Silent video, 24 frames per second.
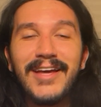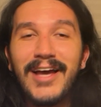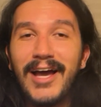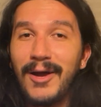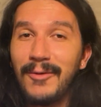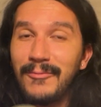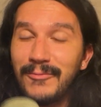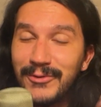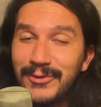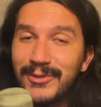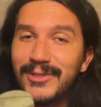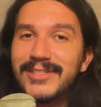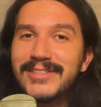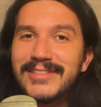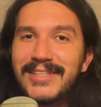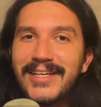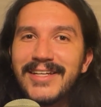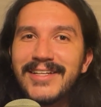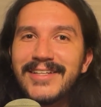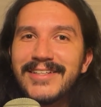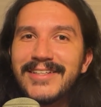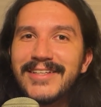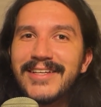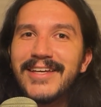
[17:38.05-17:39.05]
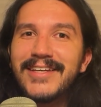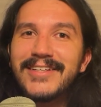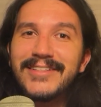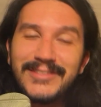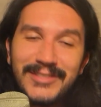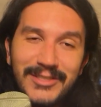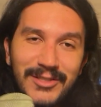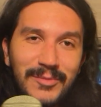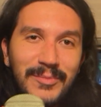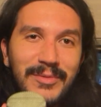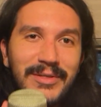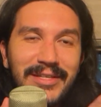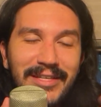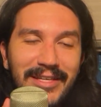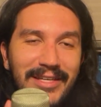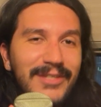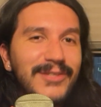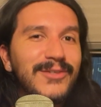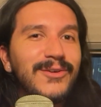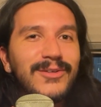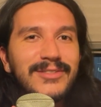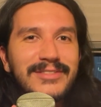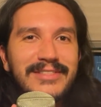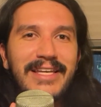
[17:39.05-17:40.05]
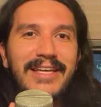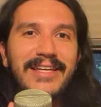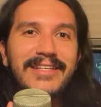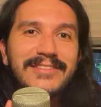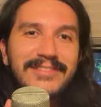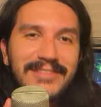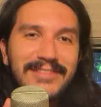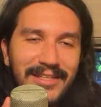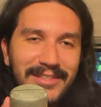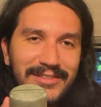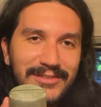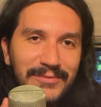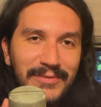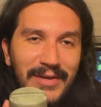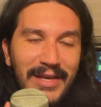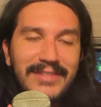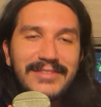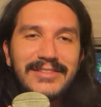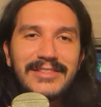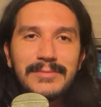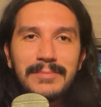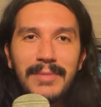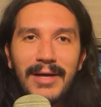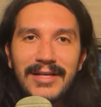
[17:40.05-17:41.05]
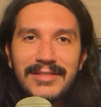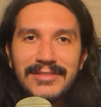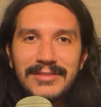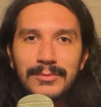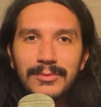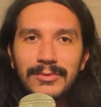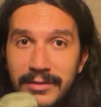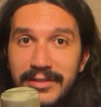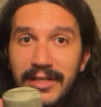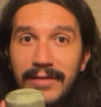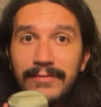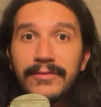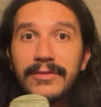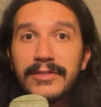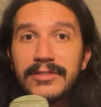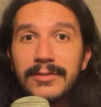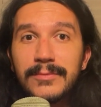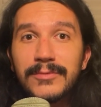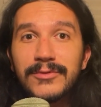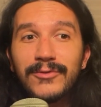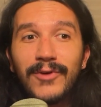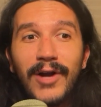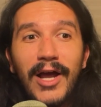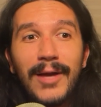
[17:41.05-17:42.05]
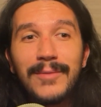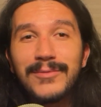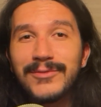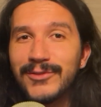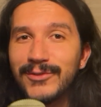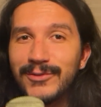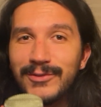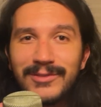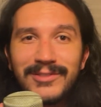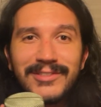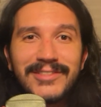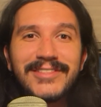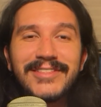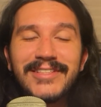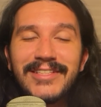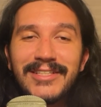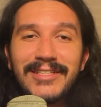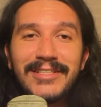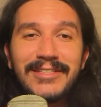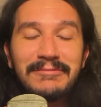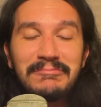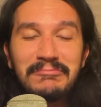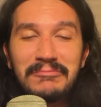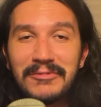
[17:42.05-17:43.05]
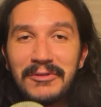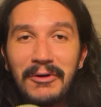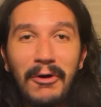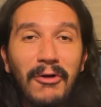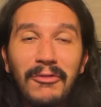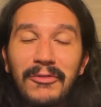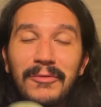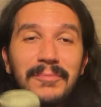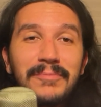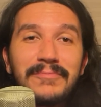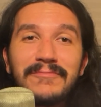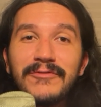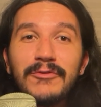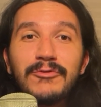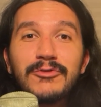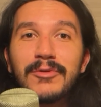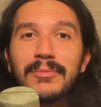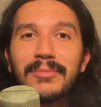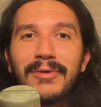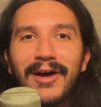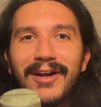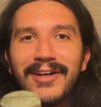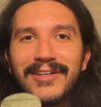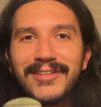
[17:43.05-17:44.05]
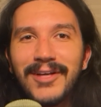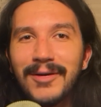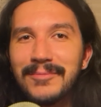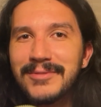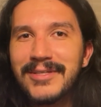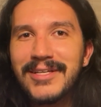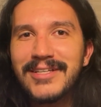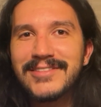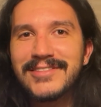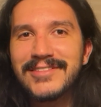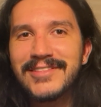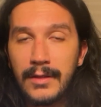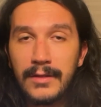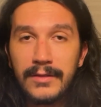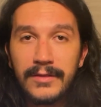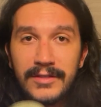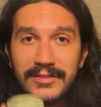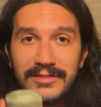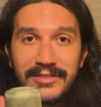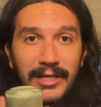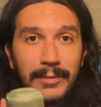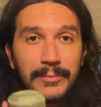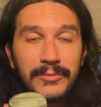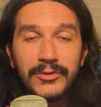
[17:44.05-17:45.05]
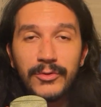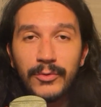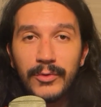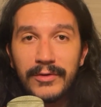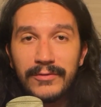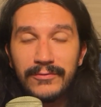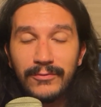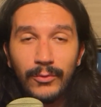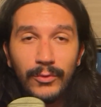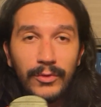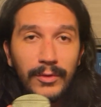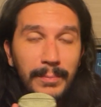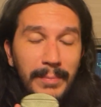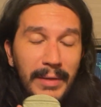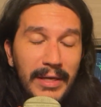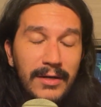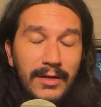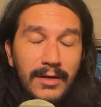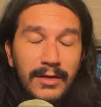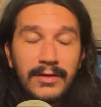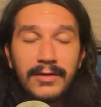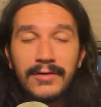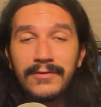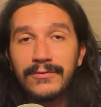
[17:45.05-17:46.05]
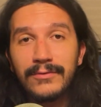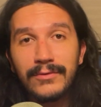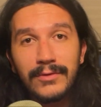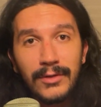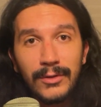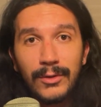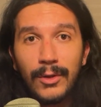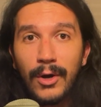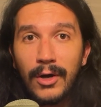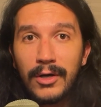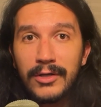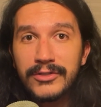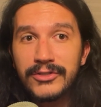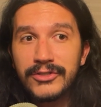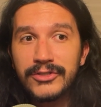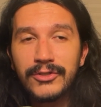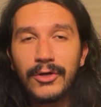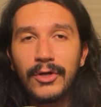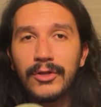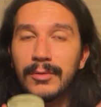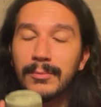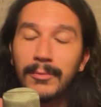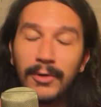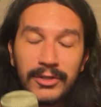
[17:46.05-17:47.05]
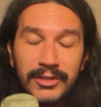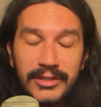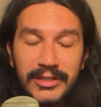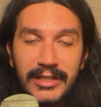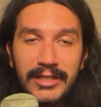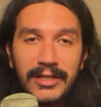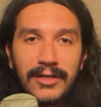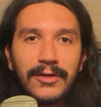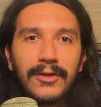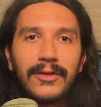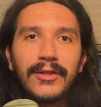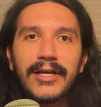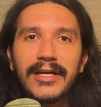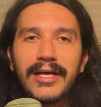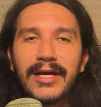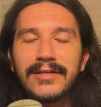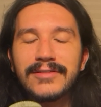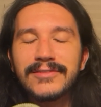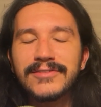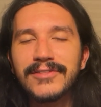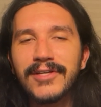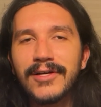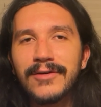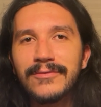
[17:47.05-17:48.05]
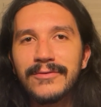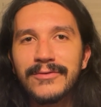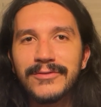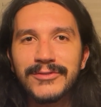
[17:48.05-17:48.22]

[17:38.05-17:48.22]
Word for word: I'm really excited to get Dinnerbee in y'all's hands as fast as possible. Definitely subscribe so you can see all the future product updates, things that I'm doing for the beta, for the launch, all the marketing and all that kind of stuff.